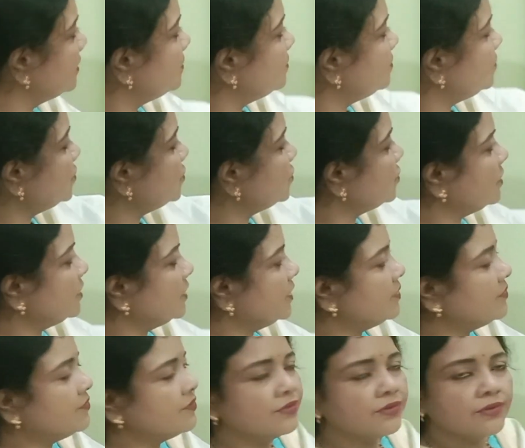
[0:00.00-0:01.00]
which
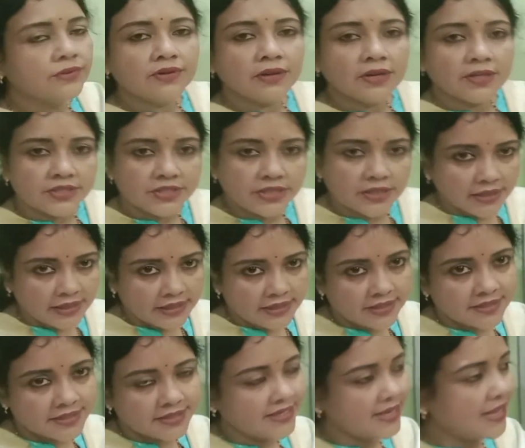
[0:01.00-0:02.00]
contain 4 logic
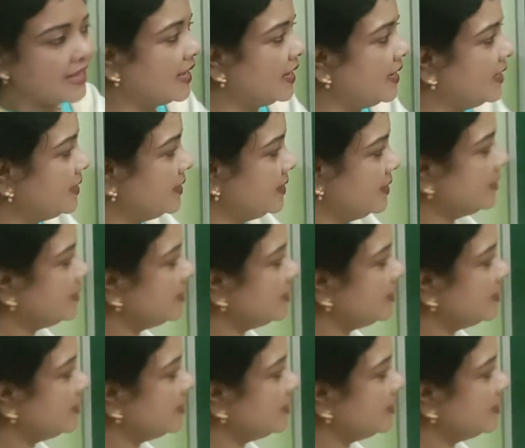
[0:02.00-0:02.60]
gates and